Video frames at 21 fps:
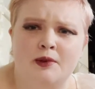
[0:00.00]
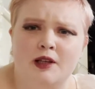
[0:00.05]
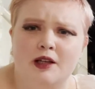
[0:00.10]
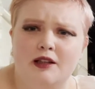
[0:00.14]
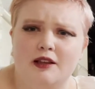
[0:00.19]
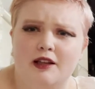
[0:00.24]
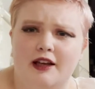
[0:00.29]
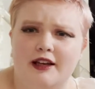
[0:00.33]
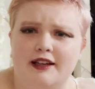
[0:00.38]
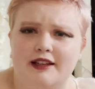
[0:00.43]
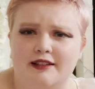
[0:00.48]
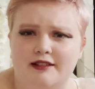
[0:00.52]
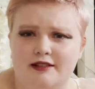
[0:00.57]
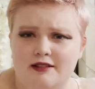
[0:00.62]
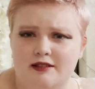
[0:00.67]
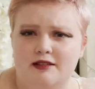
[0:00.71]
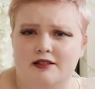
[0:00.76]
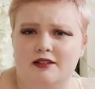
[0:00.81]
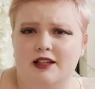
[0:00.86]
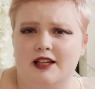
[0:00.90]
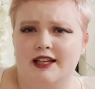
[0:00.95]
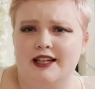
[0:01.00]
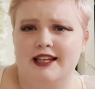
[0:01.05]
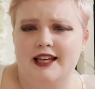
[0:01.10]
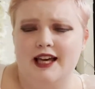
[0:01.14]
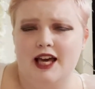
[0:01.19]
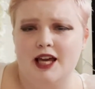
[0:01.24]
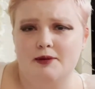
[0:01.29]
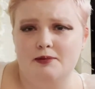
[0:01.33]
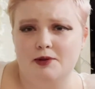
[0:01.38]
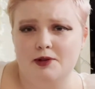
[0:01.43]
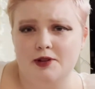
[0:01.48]
like a
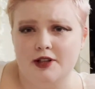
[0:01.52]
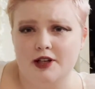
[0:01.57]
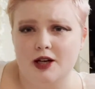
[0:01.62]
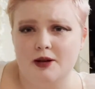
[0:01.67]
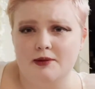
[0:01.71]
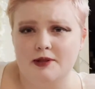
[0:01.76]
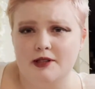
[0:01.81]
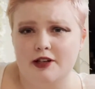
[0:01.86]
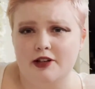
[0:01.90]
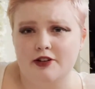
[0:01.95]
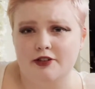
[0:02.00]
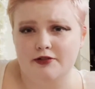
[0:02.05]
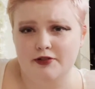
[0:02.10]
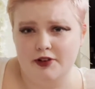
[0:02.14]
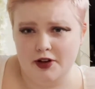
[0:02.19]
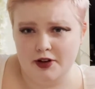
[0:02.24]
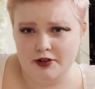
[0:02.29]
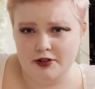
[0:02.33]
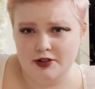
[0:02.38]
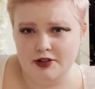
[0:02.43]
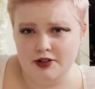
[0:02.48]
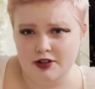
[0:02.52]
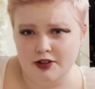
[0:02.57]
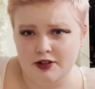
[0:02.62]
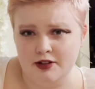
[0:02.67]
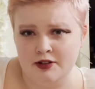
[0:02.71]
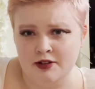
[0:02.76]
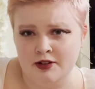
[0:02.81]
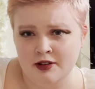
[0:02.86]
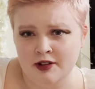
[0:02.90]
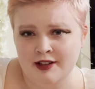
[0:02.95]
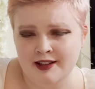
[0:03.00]
cable that comes out your phone to
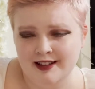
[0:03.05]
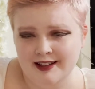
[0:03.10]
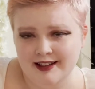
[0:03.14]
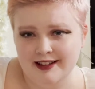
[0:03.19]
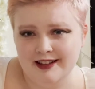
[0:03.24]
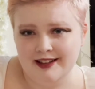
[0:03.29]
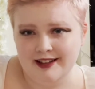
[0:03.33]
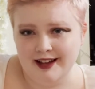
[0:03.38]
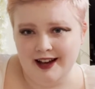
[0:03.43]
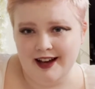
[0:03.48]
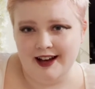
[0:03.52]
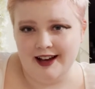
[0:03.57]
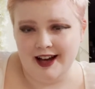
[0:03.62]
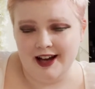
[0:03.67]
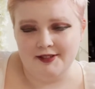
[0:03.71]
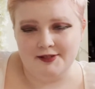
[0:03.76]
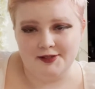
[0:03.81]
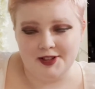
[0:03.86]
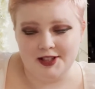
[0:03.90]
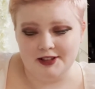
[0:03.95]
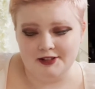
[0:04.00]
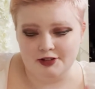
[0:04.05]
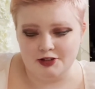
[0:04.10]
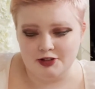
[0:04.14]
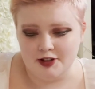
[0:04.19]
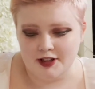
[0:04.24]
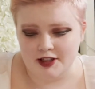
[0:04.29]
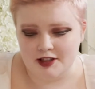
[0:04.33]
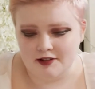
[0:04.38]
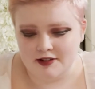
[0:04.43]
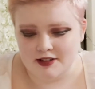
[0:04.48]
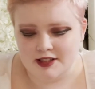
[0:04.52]
have the little
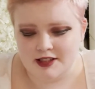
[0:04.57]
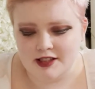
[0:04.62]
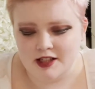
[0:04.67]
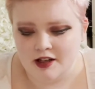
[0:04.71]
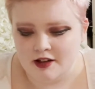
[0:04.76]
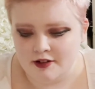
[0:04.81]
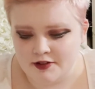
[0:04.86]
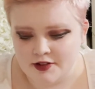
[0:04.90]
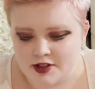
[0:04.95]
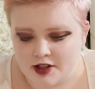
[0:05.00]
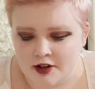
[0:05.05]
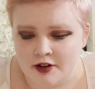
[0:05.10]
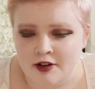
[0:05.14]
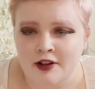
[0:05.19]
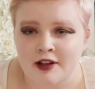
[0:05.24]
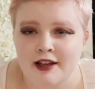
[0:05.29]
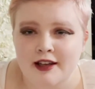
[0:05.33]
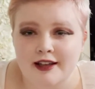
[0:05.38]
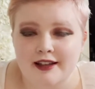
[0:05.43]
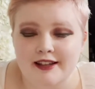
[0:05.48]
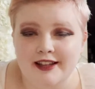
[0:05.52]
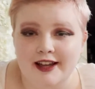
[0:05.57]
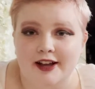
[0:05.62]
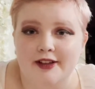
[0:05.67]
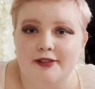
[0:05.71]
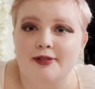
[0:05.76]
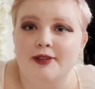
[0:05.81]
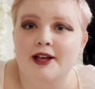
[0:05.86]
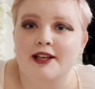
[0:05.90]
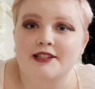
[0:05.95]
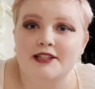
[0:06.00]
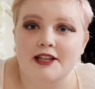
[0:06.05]
trigger and stuff. So yeah,
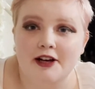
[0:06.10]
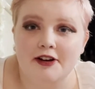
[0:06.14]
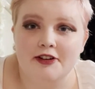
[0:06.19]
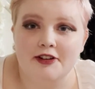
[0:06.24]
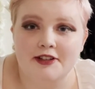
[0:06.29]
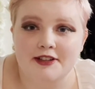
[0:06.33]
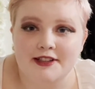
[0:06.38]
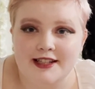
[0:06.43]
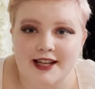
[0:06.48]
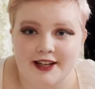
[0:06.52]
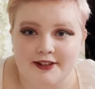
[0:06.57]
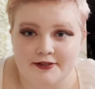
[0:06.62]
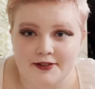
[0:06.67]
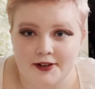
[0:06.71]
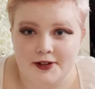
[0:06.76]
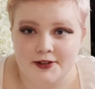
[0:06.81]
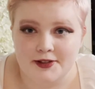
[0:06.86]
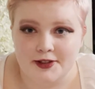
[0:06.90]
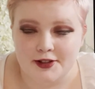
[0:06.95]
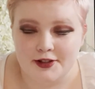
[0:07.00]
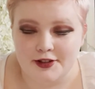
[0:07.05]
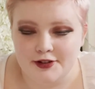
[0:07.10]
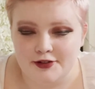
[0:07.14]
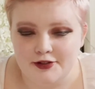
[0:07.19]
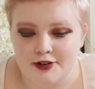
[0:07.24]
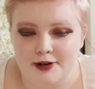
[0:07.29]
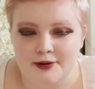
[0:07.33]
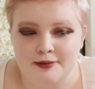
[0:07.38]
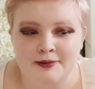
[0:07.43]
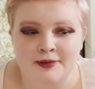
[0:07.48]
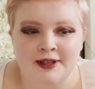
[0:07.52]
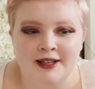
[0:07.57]
that's how you can take photos
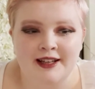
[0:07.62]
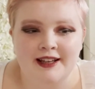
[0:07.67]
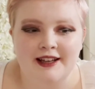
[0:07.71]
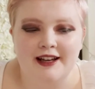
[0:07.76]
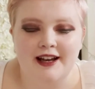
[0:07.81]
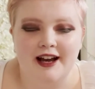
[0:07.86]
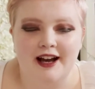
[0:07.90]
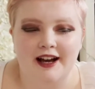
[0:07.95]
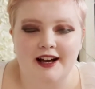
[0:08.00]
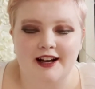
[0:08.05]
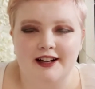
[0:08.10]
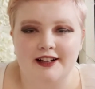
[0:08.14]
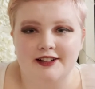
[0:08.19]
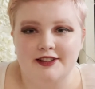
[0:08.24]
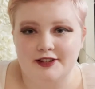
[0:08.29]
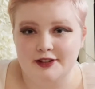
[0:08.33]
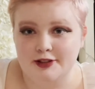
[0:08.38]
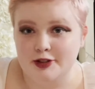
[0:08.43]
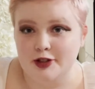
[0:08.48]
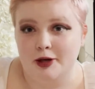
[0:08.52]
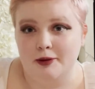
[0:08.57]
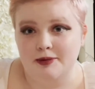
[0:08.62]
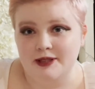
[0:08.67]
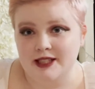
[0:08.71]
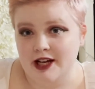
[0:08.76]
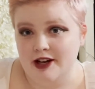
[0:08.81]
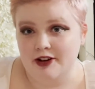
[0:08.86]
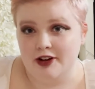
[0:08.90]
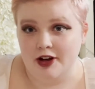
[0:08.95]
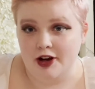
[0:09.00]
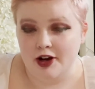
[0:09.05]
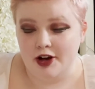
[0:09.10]
from the top
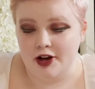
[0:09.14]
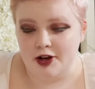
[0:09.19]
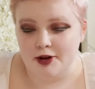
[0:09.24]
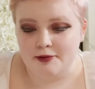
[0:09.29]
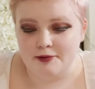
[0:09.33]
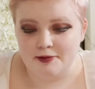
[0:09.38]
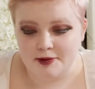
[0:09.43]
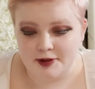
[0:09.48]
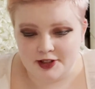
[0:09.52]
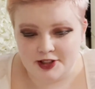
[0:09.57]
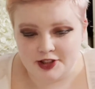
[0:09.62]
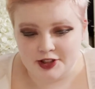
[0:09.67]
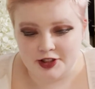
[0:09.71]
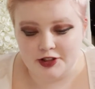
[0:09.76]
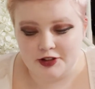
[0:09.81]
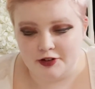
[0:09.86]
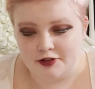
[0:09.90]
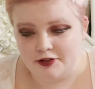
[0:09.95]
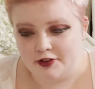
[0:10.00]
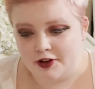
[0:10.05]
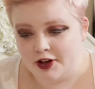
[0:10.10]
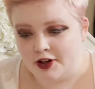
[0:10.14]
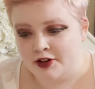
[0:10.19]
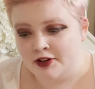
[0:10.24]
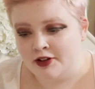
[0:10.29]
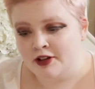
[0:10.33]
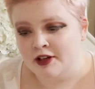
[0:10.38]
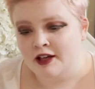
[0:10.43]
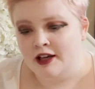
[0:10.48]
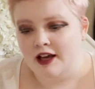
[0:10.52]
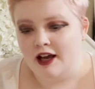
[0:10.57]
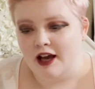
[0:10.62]
down at home with just your phone.
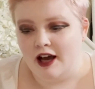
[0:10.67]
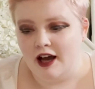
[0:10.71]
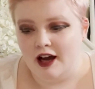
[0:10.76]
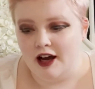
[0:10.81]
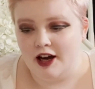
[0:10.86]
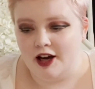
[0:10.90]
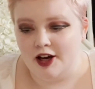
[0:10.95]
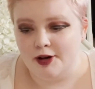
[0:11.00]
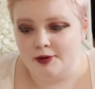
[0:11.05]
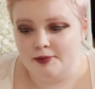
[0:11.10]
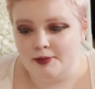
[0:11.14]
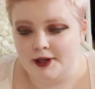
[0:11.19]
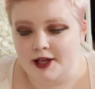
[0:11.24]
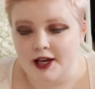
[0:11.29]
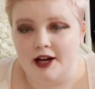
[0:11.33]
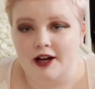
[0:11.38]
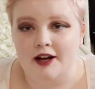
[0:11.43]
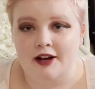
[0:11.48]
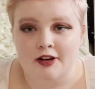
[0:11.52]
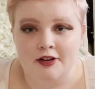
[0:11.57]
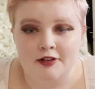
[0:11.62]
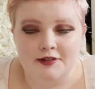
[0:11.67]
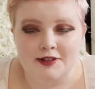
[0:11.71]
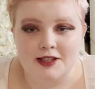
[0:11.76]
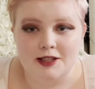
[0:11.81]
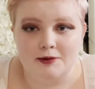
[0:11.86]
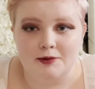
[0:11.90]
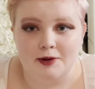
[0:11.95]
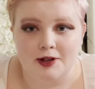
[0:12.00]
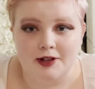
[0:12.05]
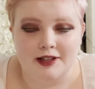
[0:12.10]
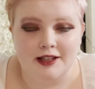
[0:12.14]
But yeah, I obviously
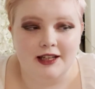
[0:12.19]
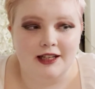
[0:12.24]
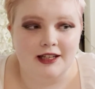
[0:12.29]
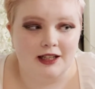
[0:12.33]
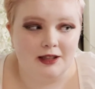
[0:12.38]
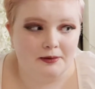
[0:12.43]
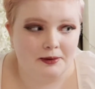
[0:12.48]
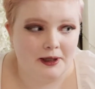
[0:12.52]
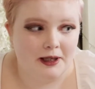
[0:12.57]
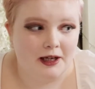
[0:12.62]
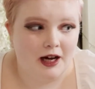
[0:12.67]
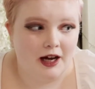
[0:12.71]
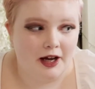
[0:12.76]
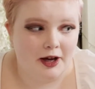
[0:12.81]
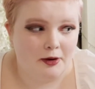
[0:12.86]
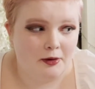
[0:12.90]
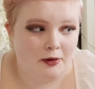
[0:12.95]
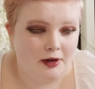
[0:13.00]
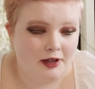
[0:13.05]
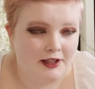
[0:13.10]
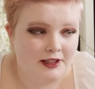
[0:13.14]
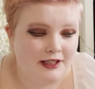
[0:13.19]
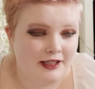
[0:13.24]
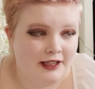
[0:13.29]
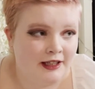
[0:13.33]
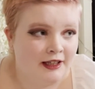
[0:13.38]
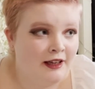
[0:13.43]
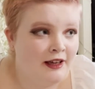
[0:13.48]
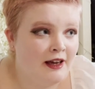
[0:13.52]
want a little bit higher quality.